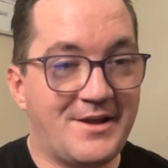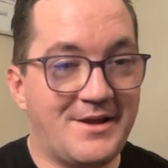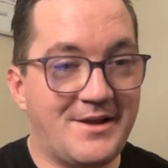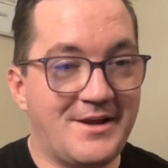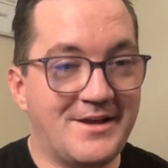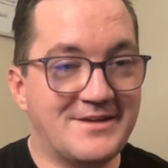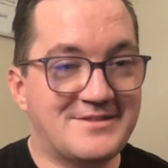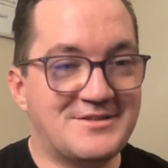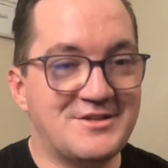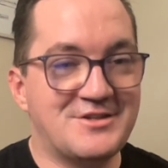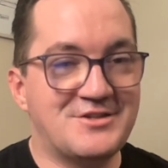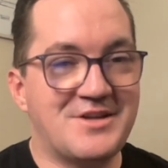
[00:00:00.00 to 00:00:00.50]

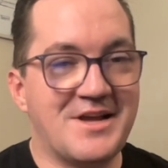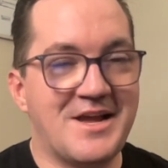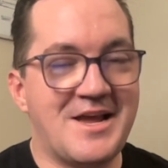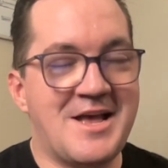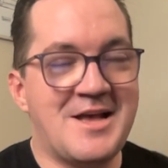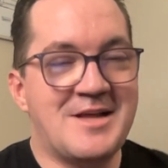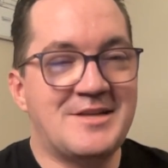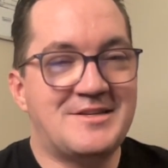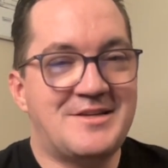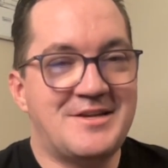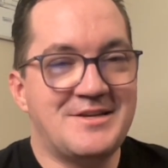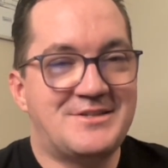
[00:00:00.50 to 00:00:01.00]

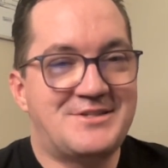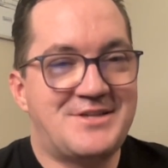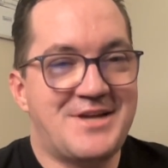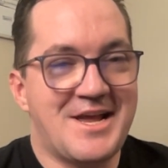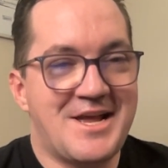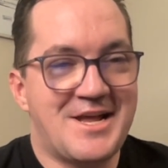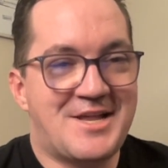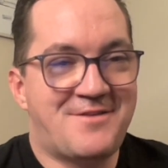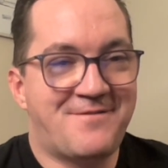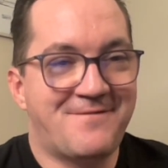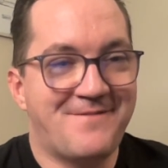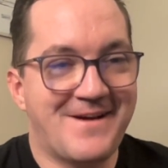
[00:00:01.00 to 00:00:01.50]

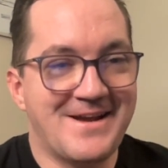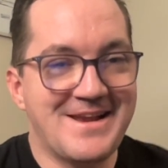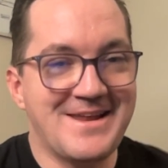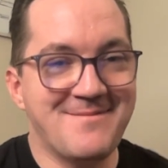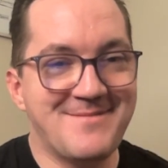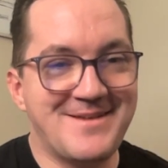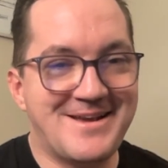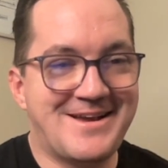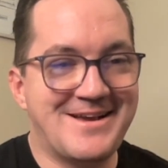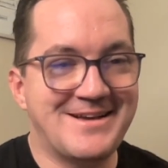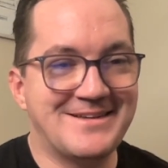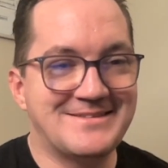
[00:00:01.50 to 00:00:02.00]
It's funny
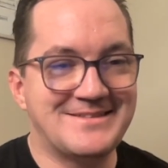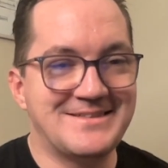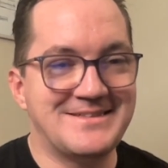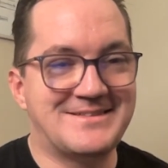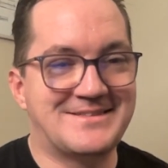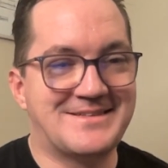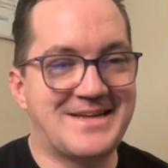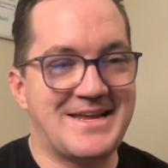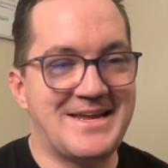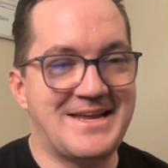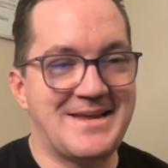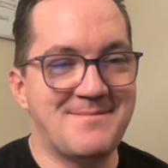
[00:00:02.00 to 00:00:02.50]
because
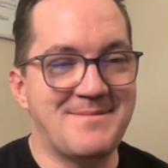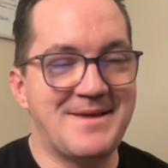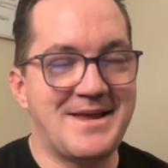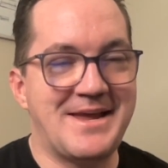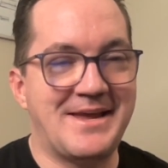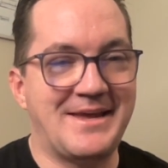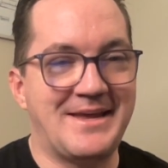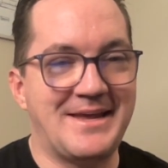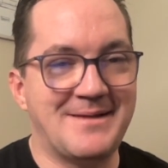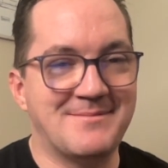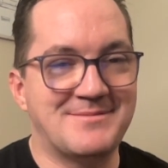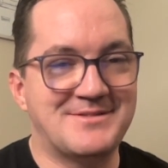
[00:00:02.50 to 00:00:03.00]
he
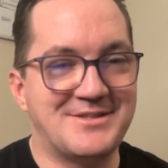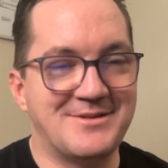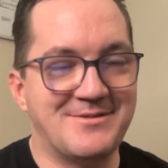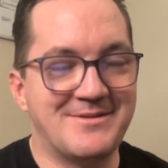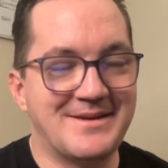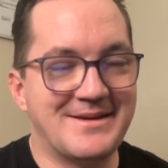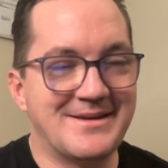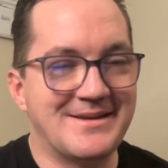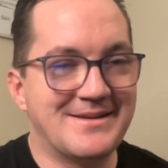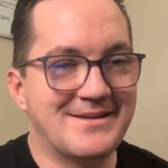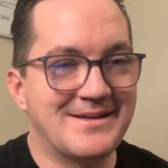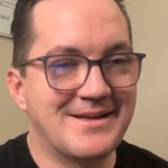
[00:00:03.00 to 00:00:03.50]
keeps
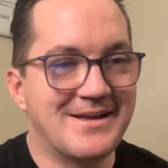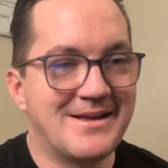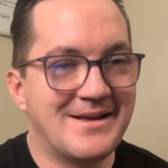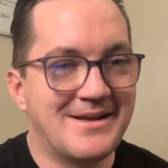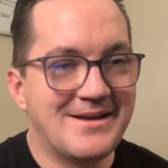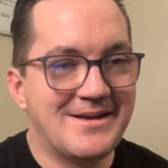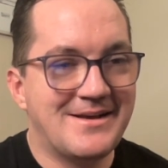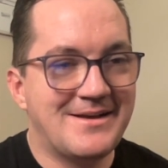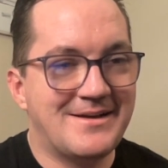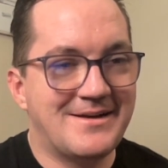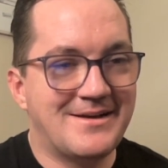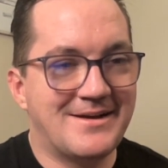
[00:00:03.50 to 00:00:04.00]
doing it.
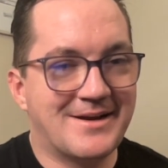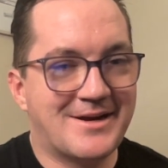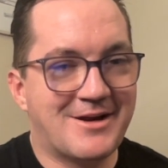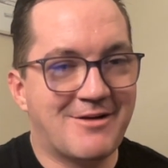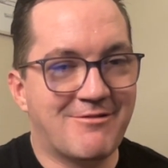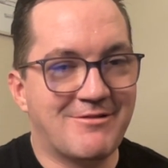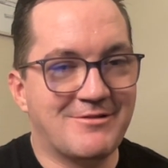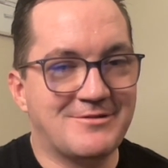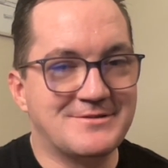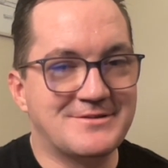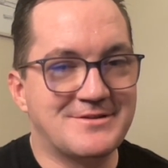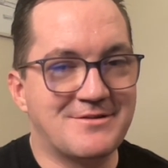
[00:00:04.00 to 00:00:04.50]

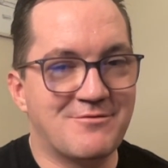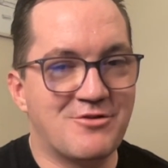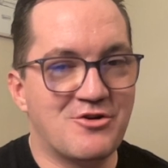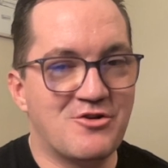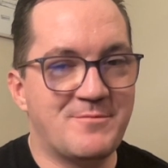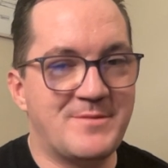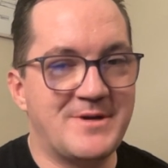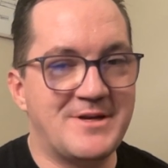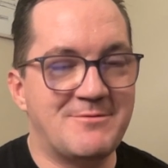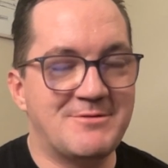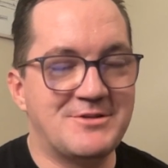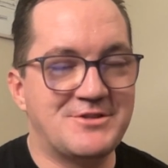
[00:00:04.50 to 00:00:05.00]
Kirill
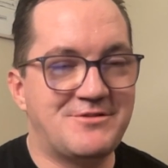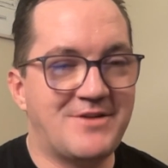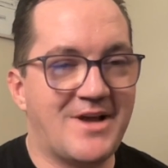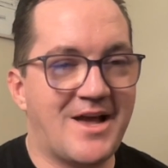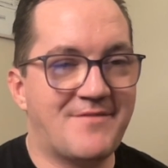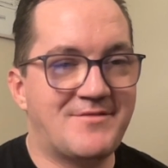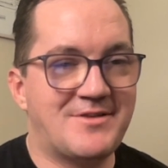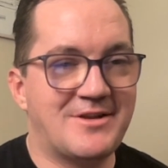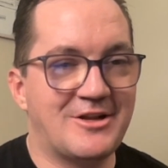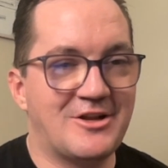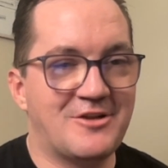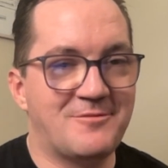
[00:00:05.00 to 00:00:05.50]
Zarubin was
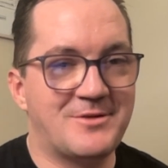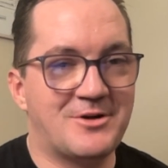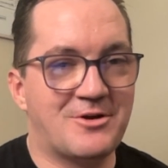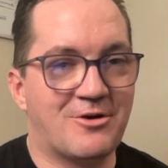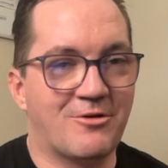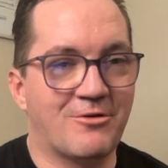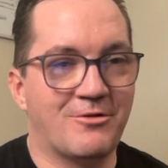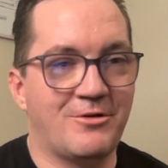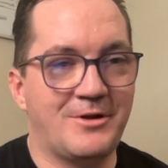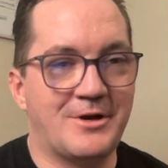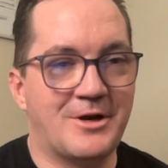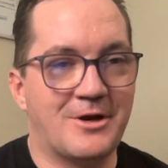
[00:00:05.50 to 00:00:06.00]
drafted a little bit
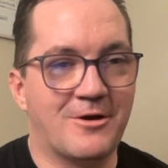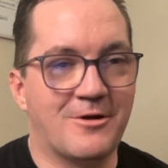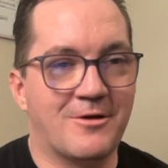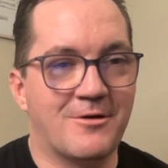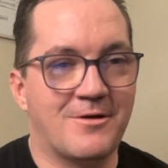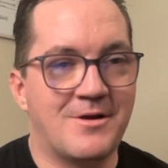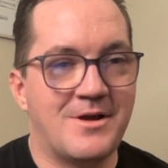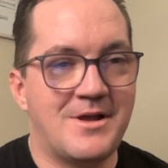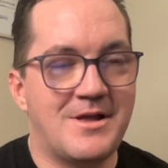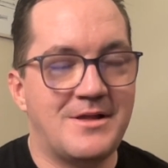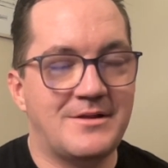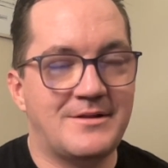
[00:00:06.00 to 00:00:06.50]
earlier
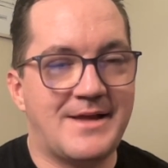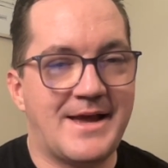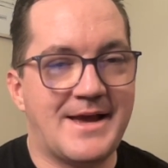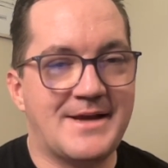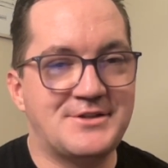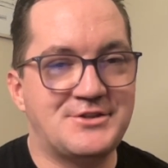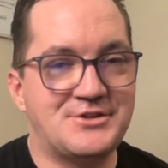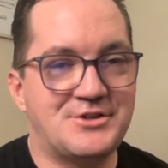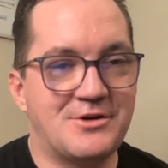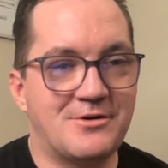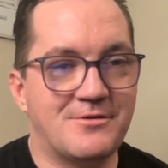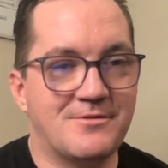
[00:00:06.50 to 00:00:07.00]

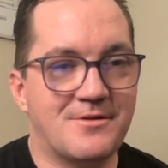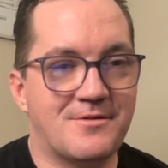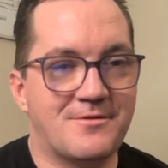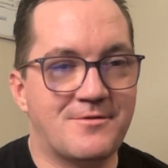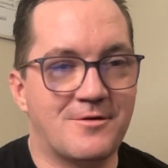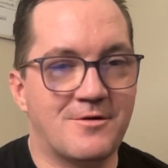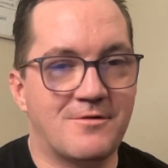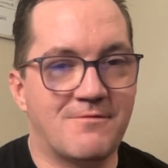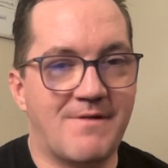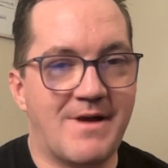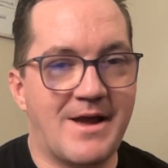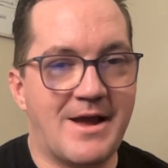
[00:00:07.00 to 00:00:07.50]
last year, the
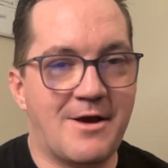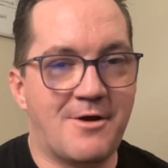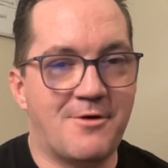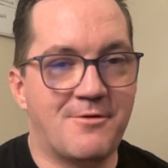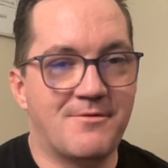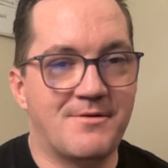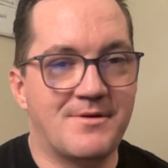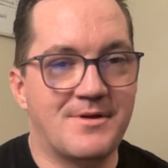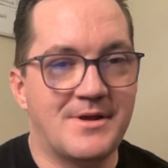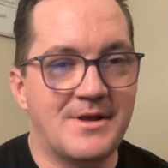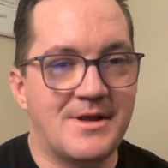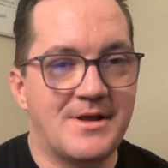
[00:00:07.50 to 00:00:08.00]
third
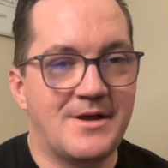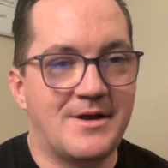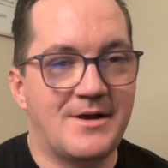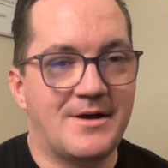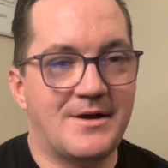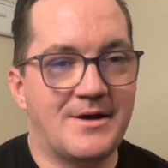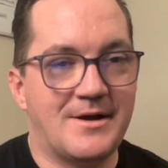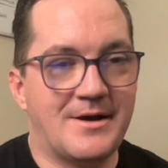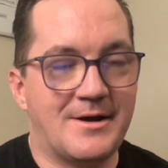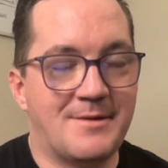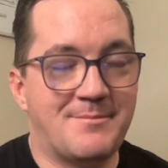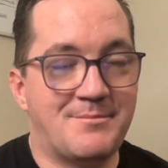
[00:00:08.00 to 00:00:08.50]
round.
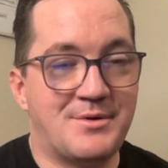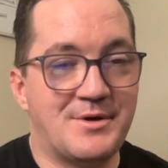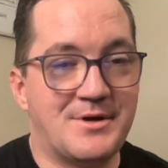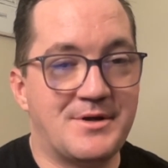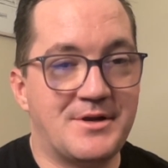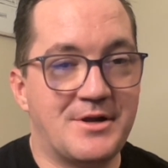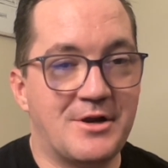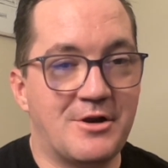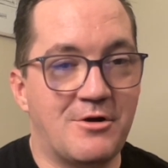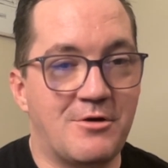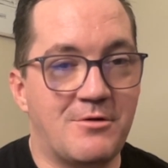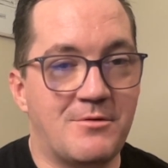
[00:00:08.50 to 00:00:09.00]
But
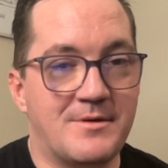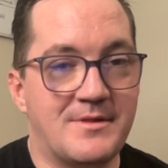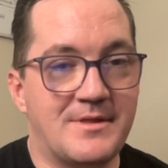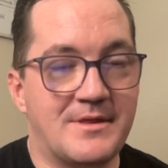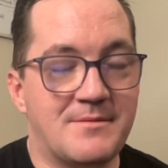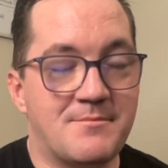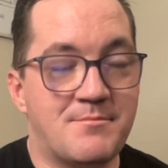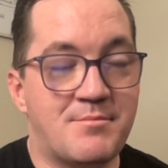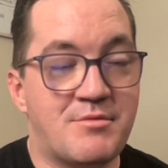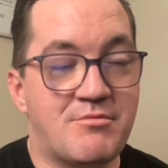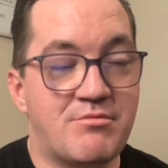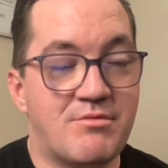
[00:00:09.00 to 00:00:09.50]
in
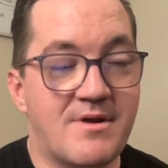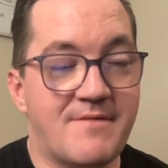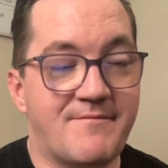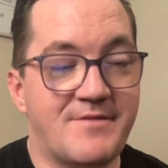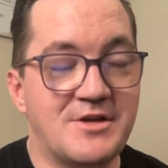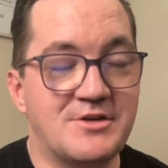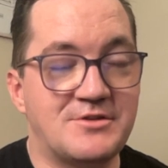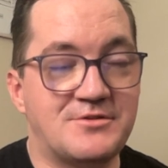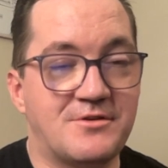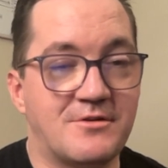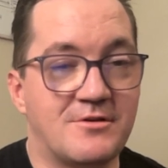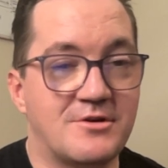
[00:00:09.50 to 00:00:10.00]

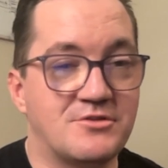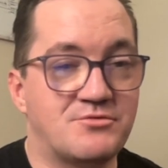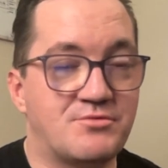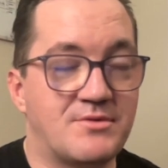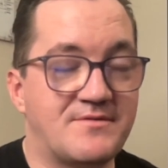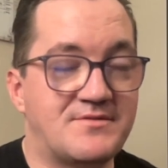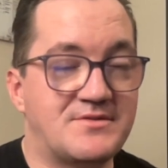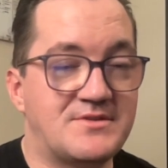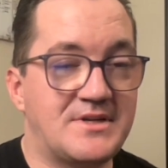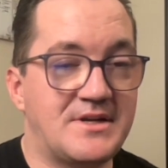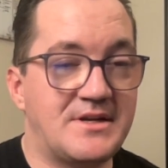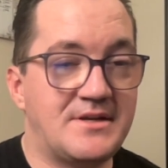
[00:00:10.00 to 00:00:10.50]
previous years
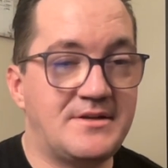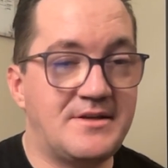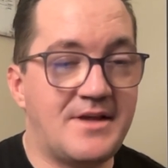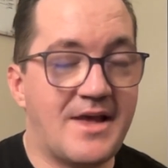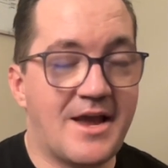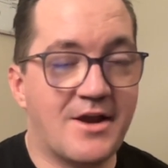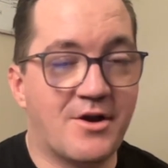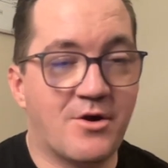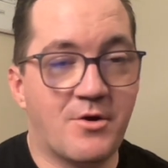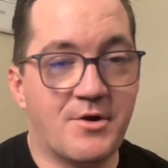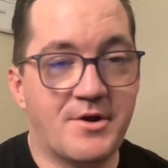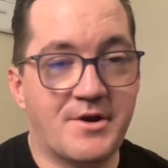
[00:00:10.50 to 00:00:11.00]
we've seen
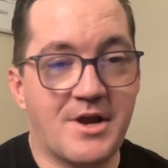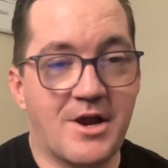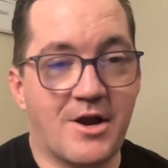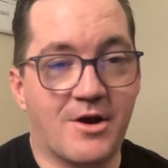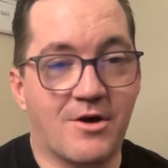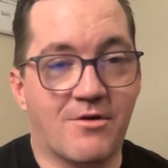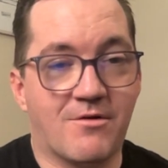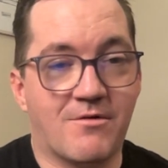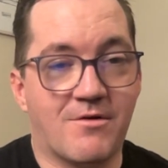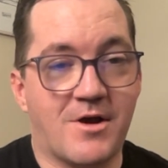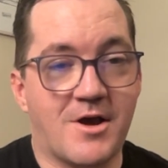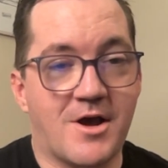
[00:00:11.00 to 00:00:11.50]
Yegor
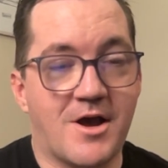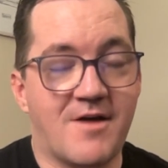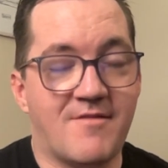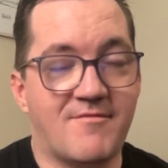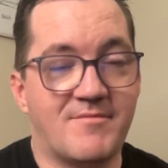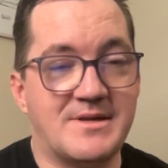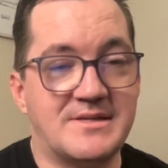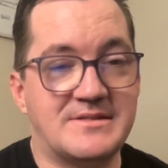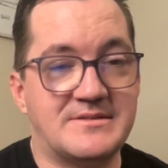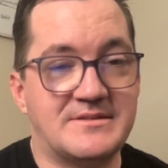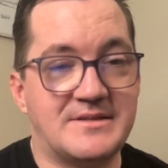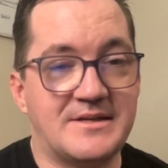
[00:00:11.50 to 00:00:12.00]
Yegorov,
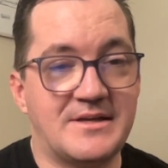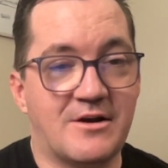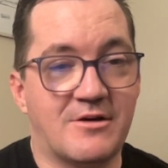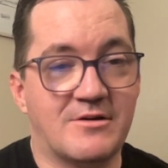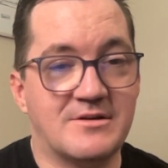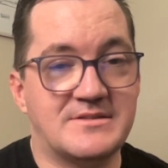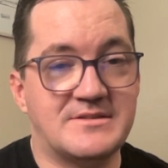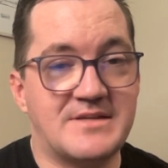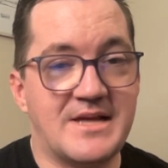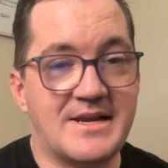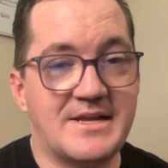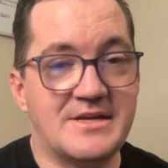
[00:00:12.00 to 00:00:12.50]
we've seen
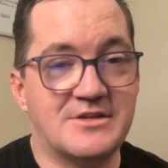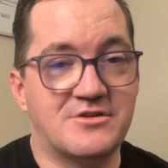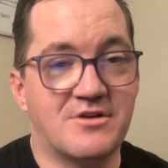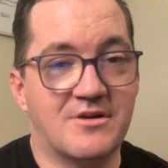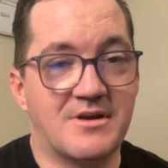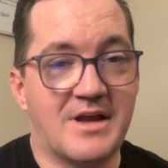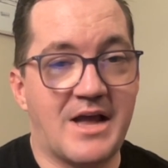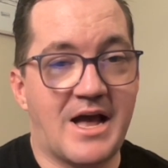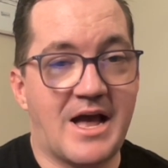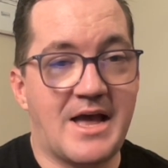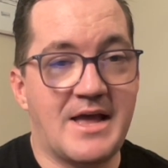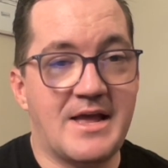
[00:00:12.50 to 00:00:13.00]
Arseny
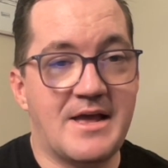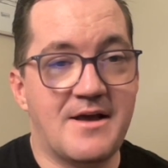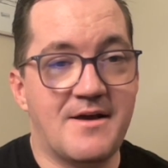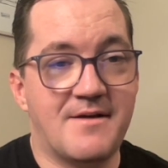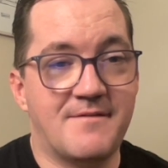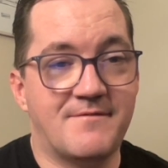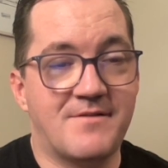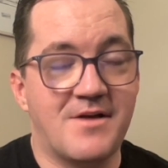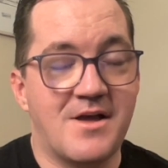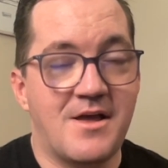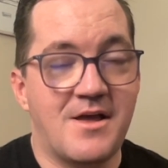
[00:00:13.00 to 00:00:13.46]
Sergayev.